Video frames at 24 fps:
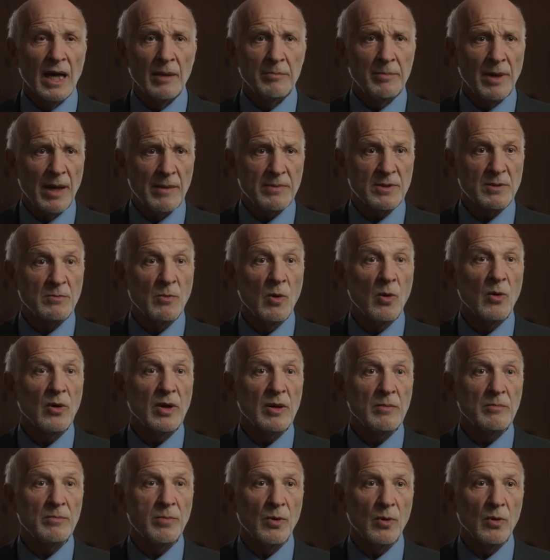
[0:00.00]
perhaps more
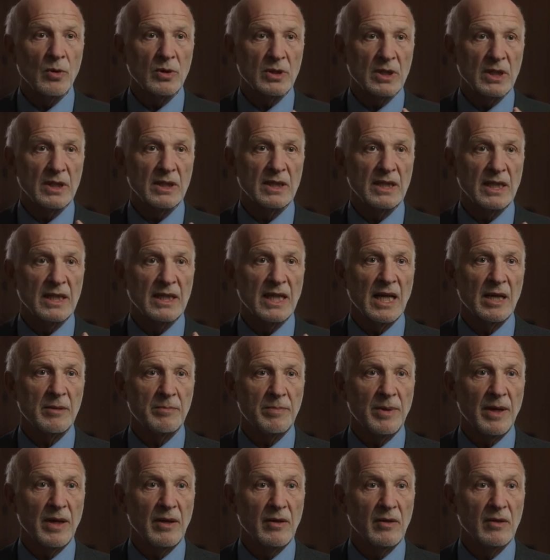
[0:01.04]
important in
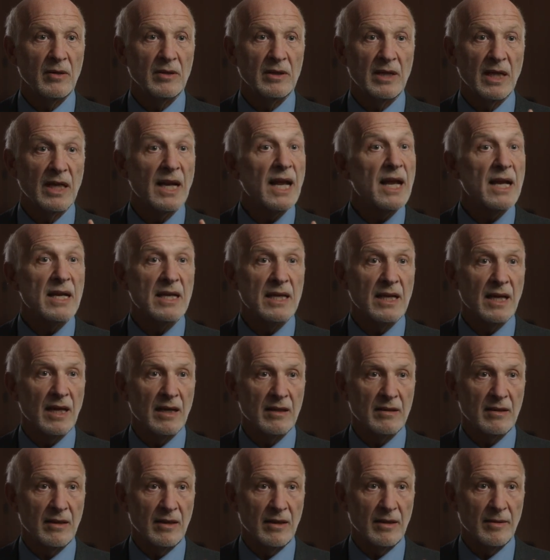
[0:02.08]
that period than any
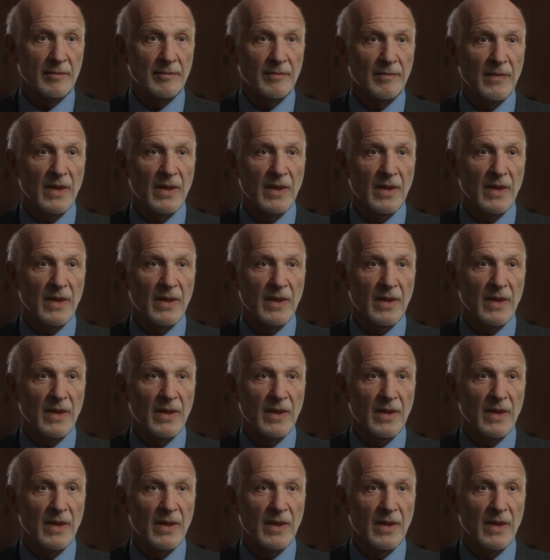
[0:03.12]
other,